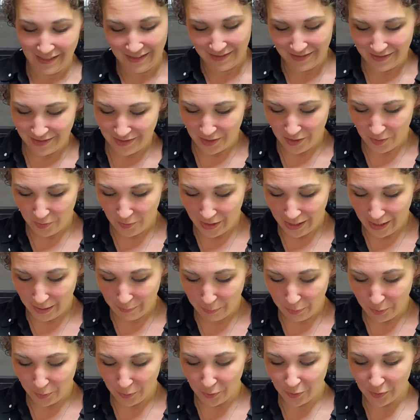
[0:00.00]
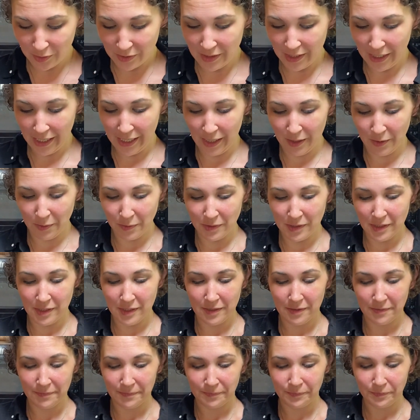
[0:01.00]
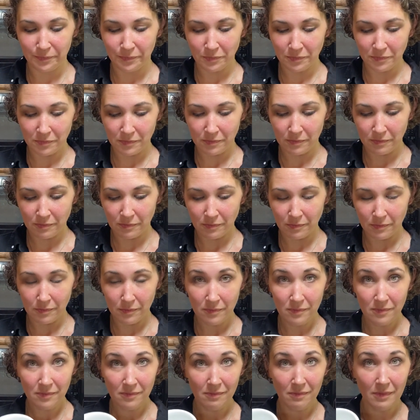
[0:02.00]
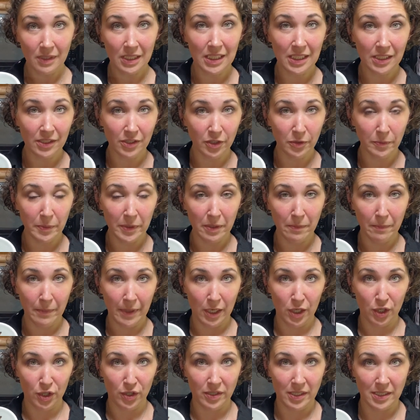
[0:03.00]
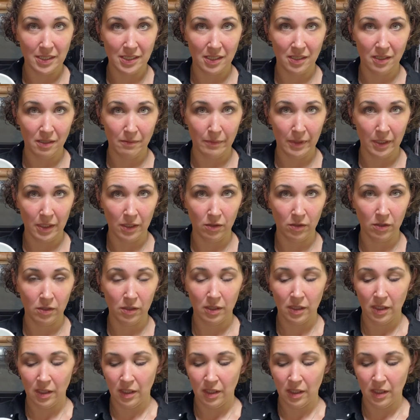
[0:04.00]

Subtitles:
So I pulled out the little bit of marrow that's in the middle.